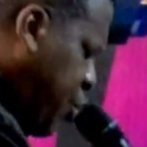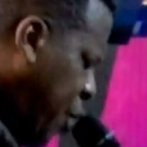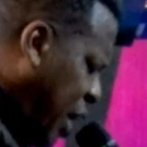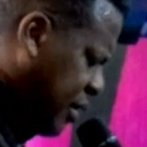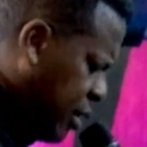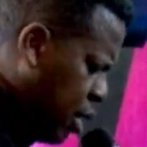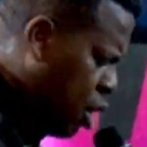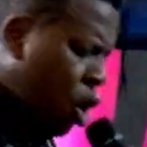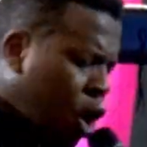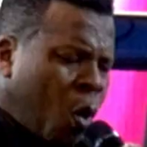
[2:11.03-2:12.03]
Christ.
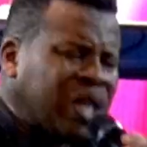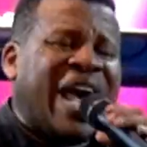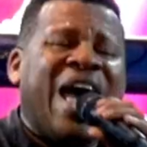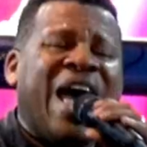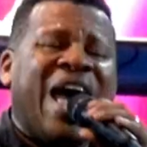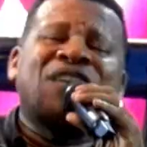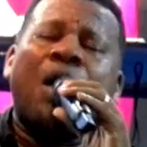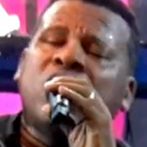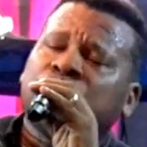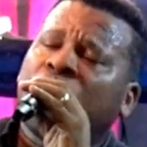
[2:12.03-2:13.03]
Whatever
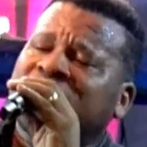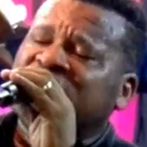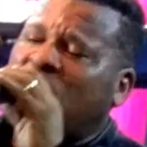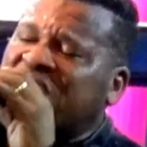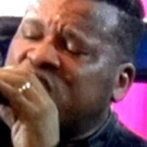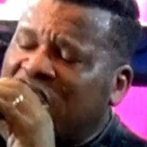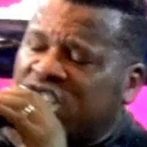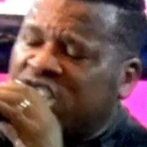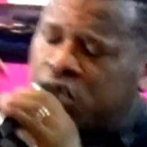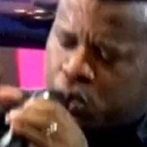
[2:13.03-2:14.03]
was yours in
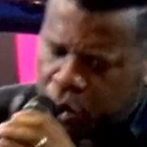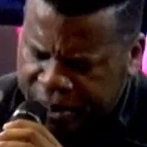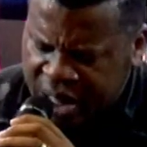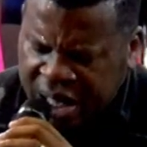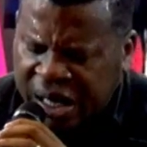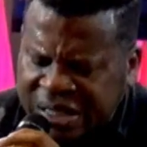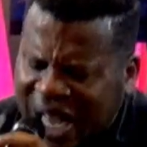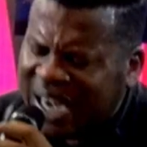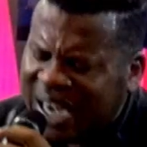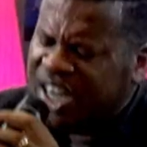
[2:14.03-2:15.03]
2022
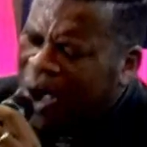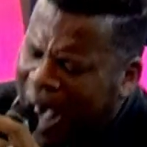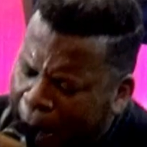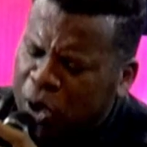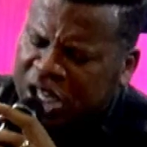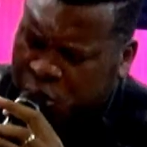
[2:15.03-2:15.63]
that did not happen in